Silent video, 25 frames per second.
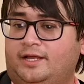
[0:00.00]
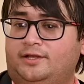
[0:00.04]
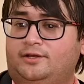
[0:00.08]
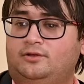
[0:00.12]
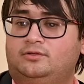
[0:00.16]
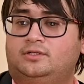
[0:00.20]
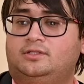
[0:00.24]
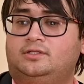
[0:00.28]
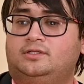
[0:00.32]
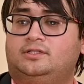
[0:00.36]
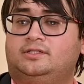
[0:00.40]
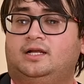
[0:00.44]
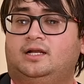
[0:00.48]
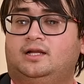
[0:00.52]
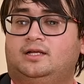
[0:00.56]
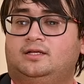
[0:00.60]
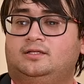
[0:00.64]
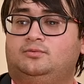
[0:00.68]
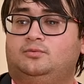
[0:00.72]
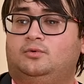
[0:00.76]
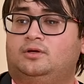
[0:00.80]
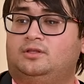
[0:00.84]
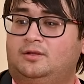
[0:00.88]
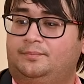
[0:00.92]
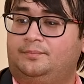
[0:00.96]
Can you just tell us
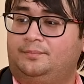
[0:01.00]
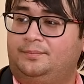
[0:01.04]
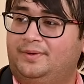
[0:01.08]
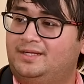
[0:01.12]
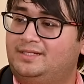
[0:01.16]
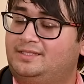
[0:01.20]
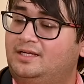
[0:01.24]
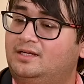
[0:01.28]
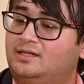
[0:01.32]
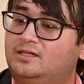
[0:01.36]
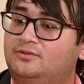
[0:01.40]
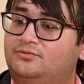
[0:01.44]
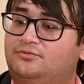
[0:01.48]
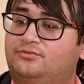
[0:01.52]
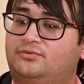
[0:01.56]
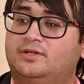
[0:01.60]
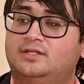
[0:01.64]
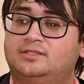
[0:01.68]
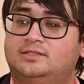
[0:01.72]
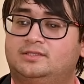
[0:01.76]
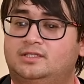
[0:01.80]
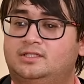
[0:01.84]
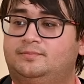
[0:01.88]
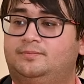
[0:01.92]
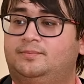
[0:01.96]
what the basic
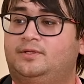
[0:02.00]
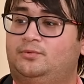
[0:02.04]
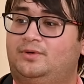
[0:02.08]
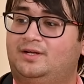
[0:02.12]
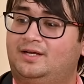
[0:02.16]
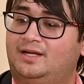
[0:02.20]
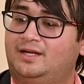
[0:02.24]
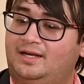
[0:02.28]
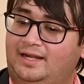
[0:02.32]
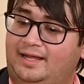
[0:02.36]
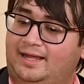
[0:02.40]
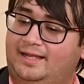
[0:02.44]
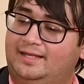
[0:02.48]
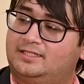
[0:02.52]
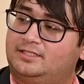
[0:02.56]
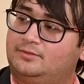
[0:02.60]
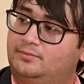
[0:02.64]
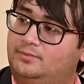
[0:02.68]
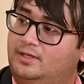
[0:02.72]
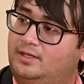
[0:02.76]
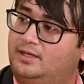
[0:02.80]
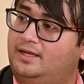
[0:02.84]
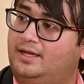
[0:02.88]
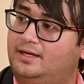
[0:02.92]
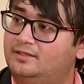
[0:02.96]
difference is between an
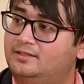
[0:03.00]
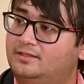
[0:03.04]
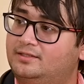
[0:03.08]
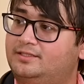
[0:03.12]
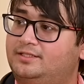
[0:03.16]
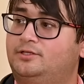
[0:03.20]
asthma and a